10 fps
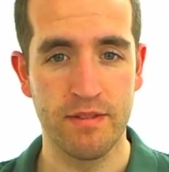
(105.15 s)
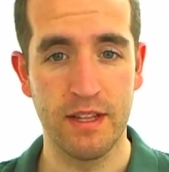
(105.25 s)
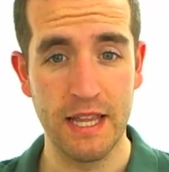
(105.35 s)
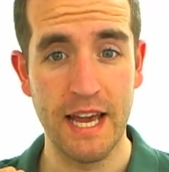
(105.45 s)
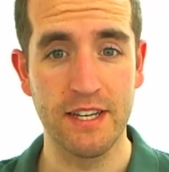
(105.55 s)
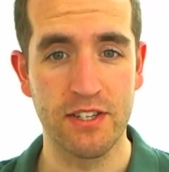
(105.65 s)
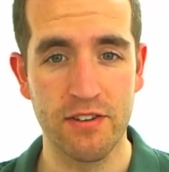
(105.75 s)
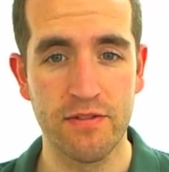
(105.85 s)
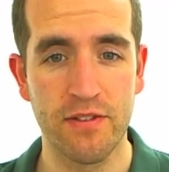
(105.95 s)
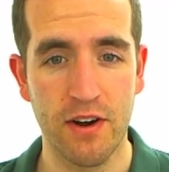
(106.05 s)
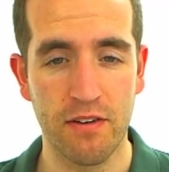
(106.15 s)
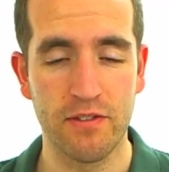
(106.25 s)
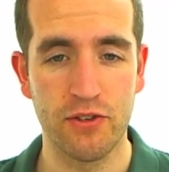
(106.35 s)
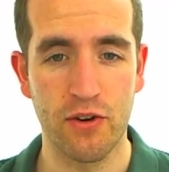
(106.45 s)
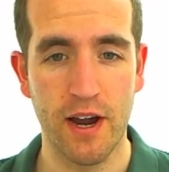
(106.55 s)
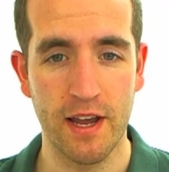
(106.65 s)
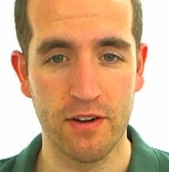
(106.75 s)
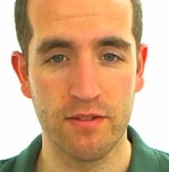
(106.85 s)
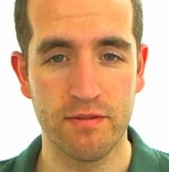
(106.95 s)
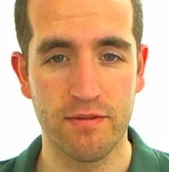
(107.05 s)
the legs of a
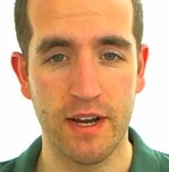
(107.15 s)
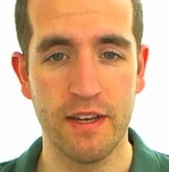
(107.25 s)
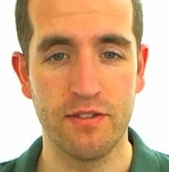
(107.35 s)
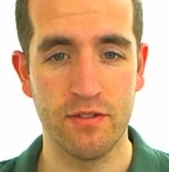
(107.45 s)
triangle, right?